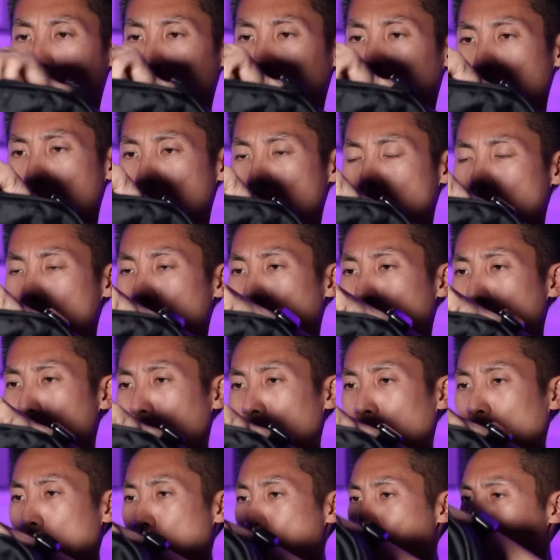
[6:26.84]
Let's look for
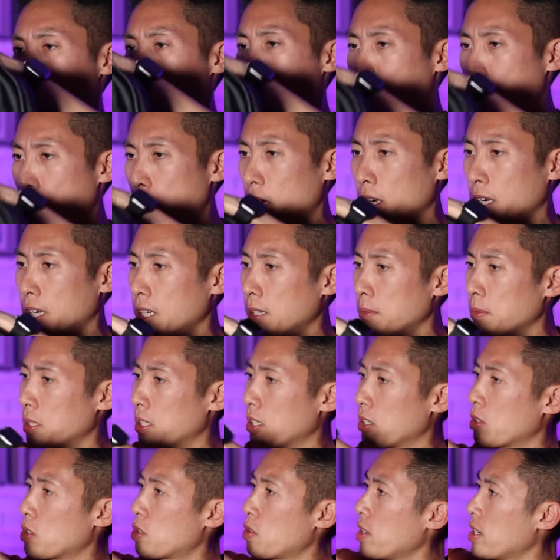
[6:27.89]
the laptop pocket. I'm gonna
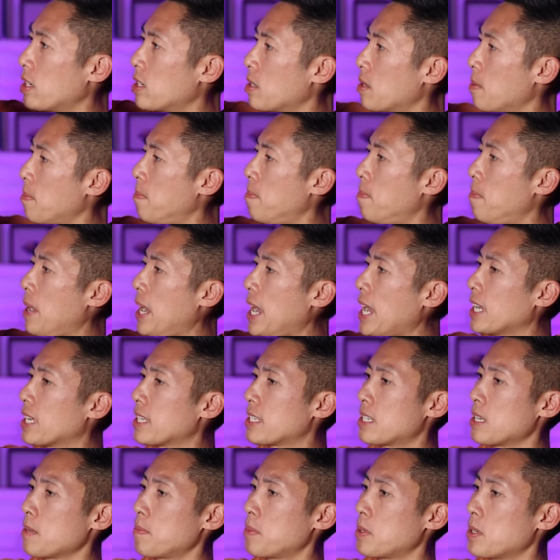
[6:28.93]
go straight to the back
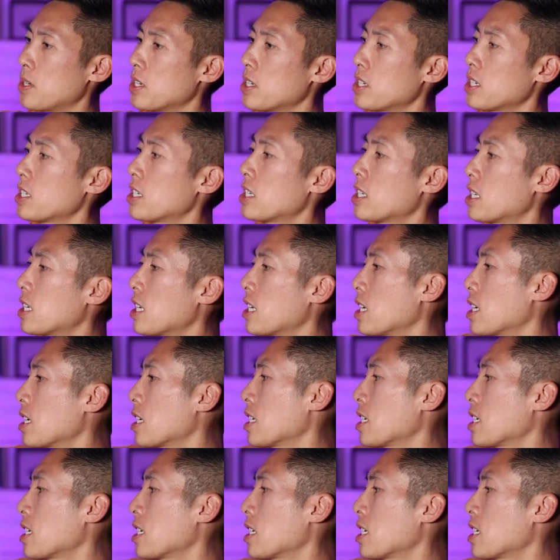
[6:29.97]
zippers.